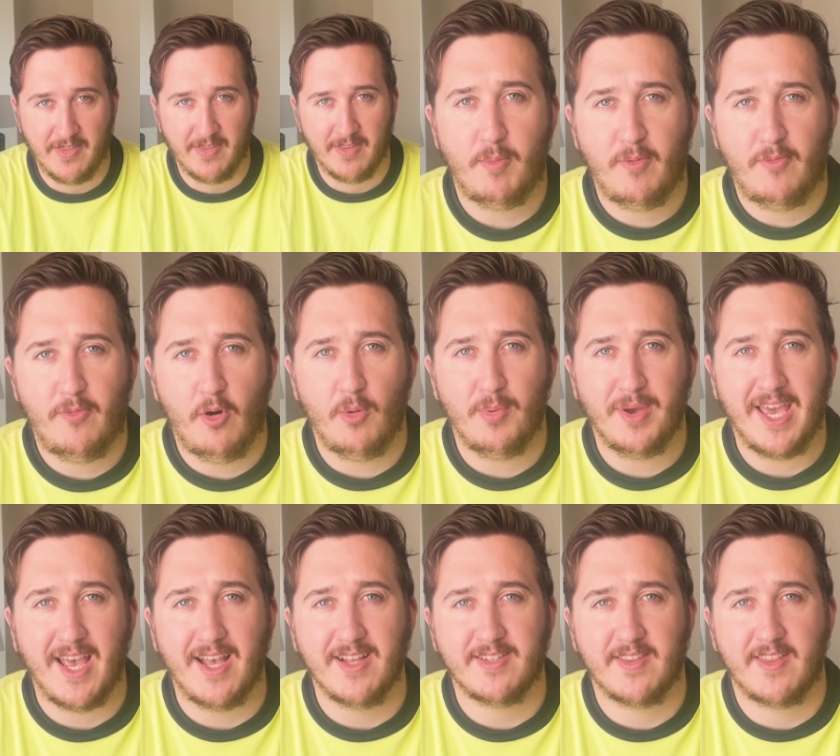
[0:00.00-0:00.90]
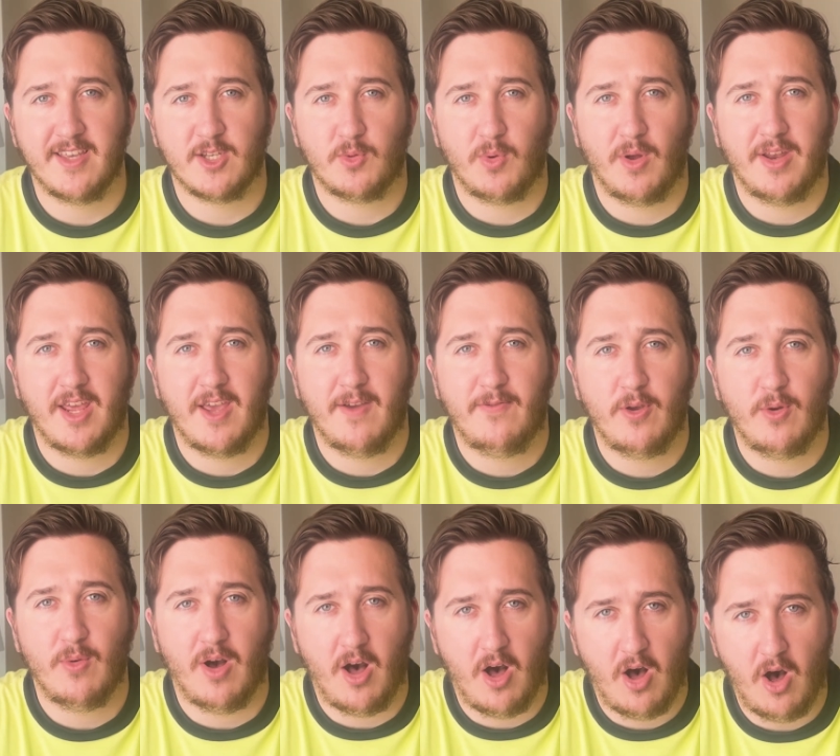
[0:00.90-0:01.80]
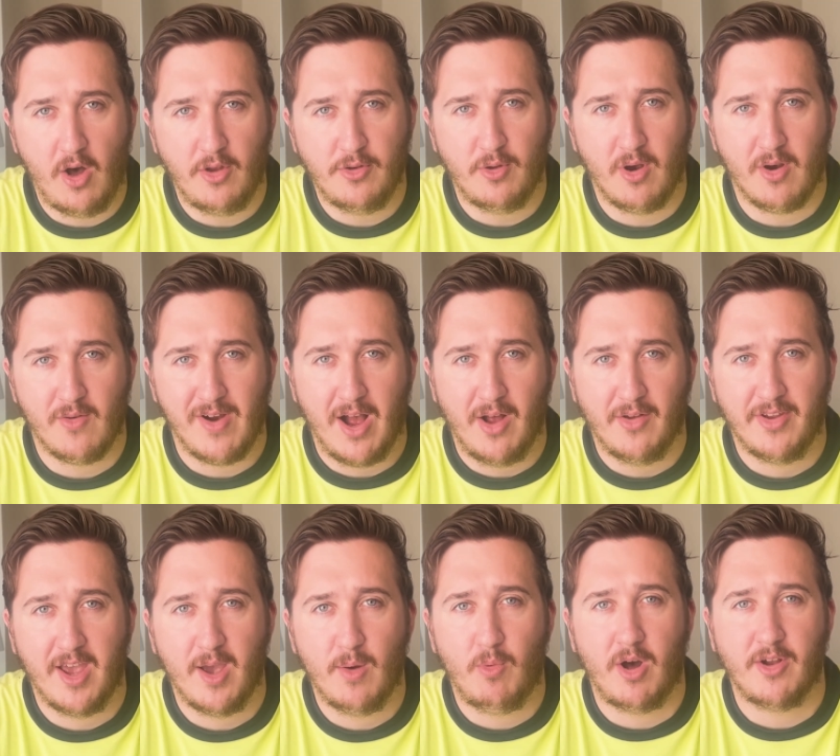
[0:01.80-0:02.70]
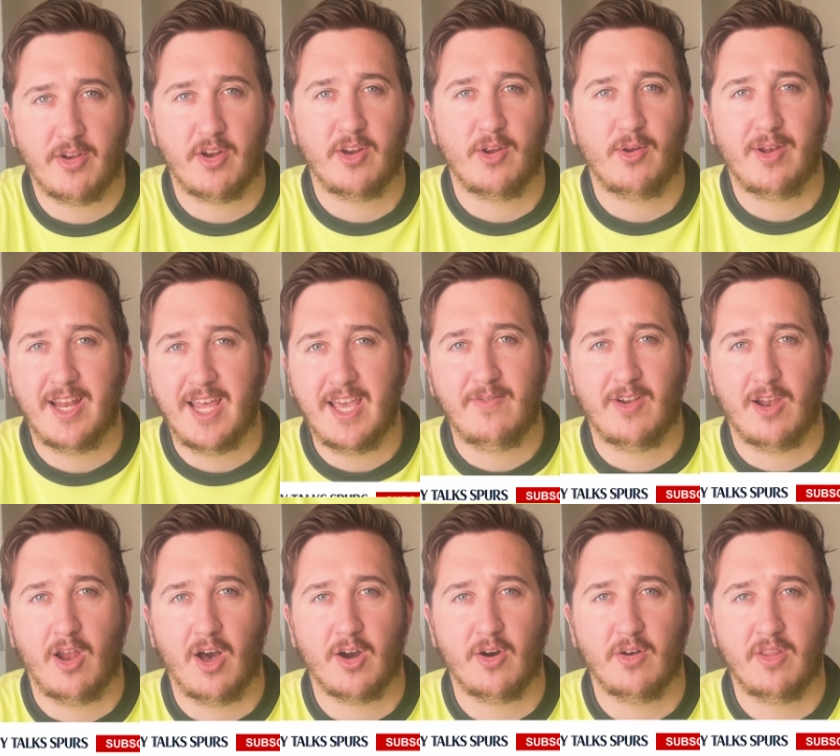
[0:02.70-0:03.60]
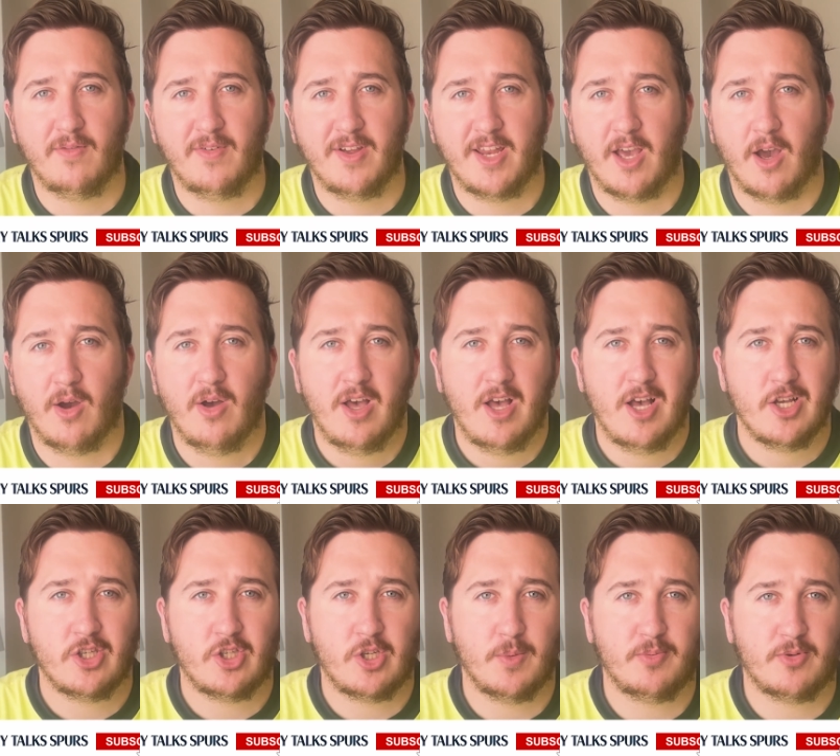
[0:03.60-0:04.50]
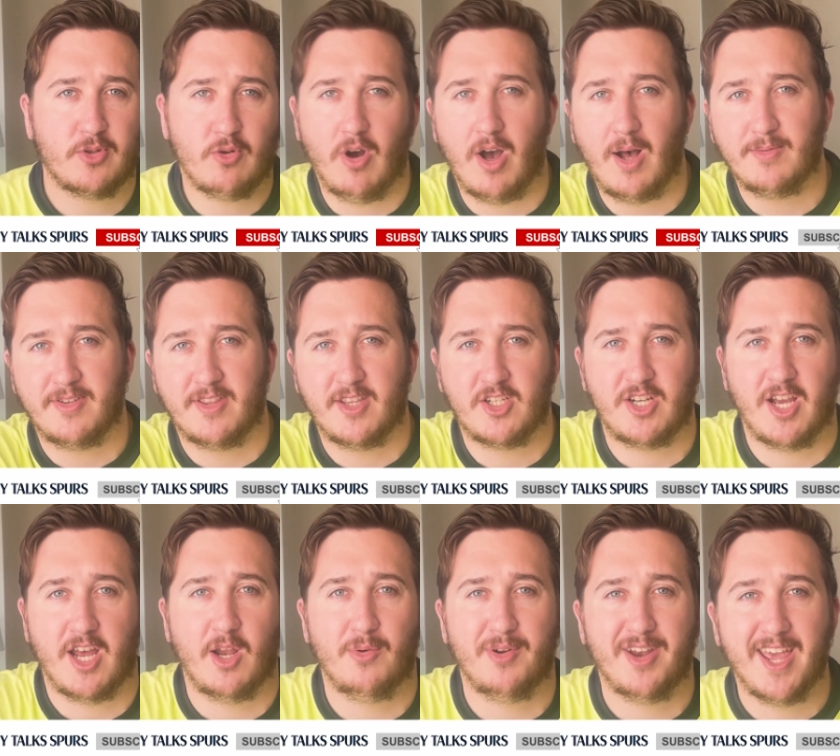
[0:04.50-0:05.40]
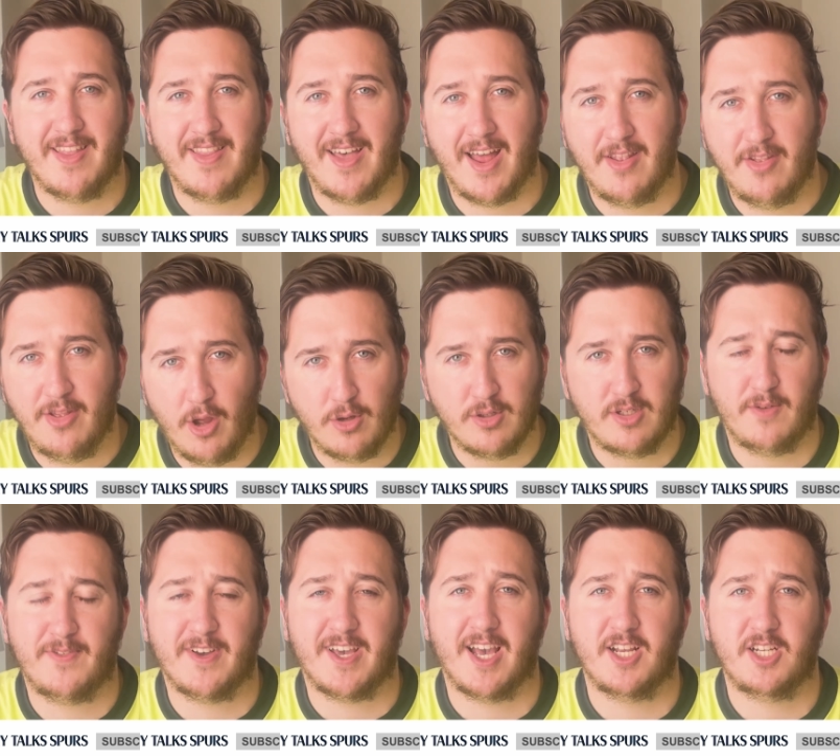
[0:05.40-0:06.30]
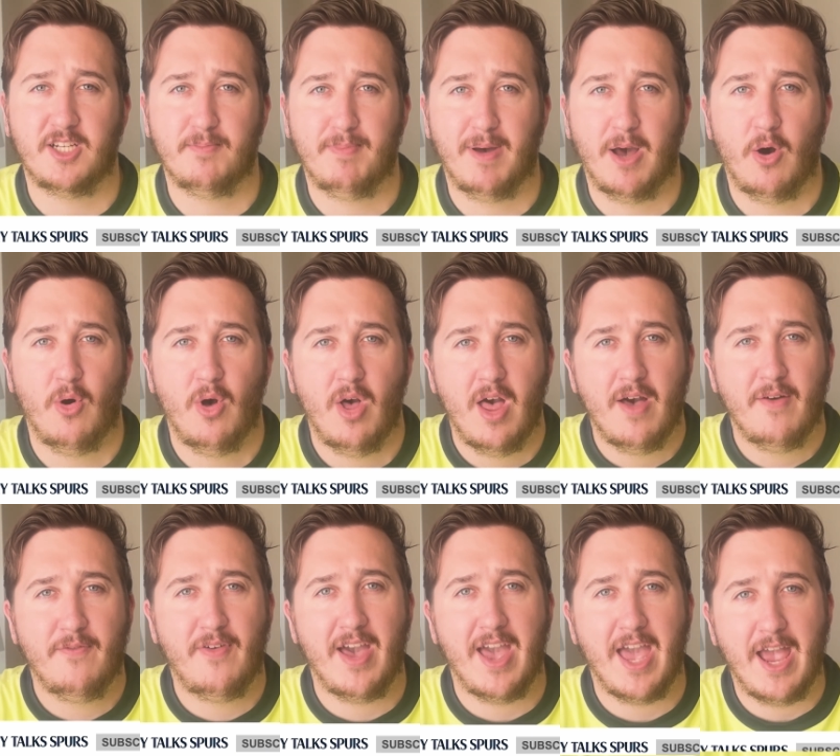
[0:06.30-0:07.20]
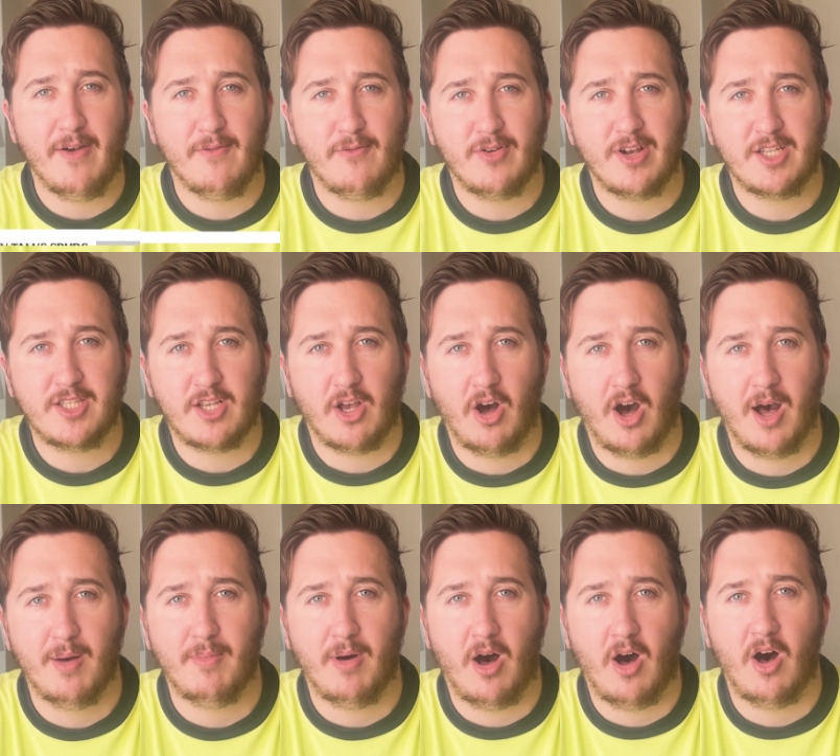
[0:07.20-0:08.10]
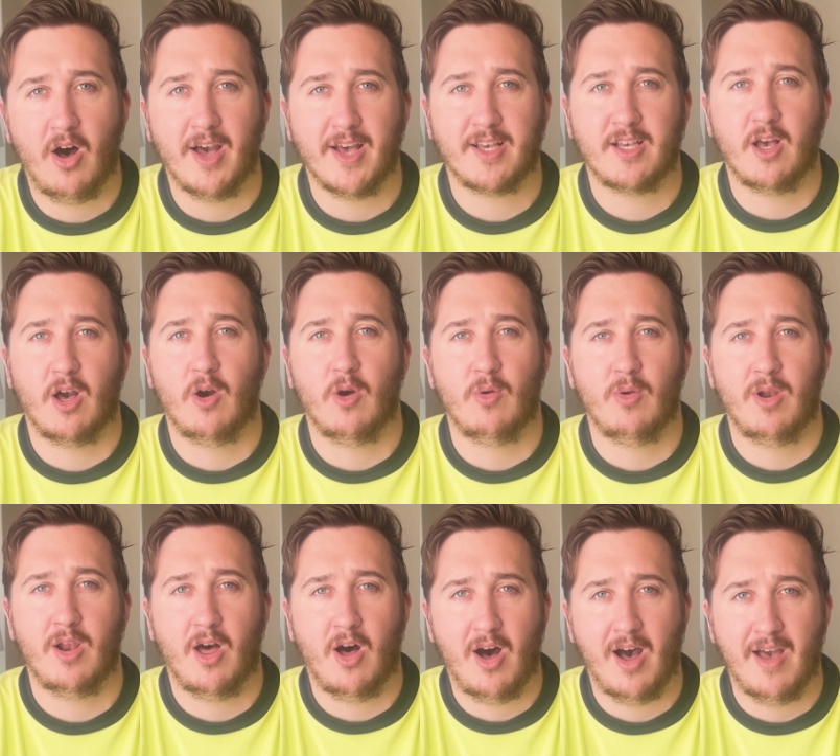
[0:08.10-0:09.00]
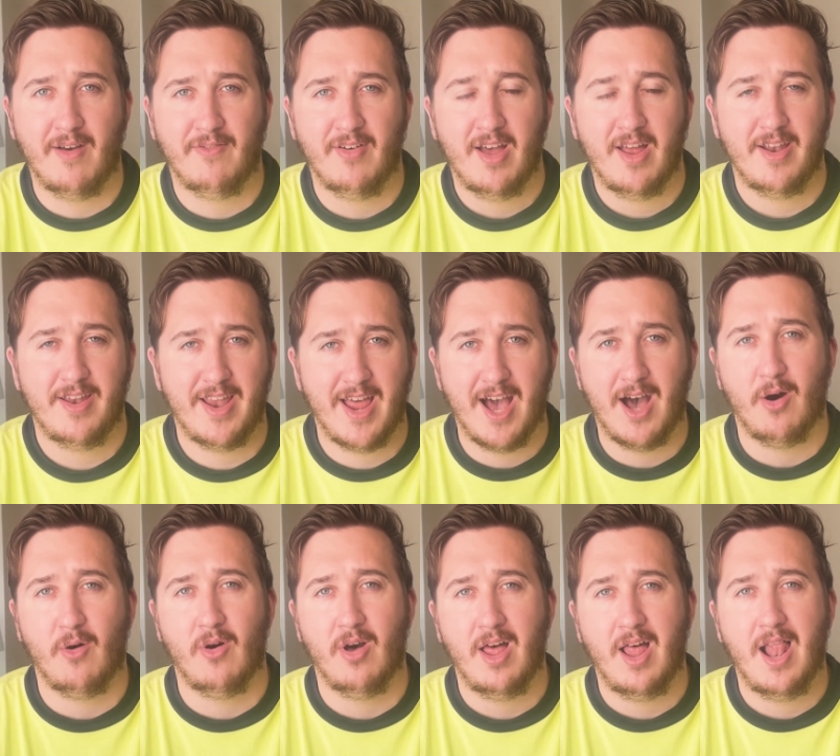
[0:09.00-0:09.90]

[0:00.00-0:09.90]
But before we get into this one, if you are new around here, why don't you leave a like on the video, subscribe to the channel and hit that notification bell for every time I go live. Now,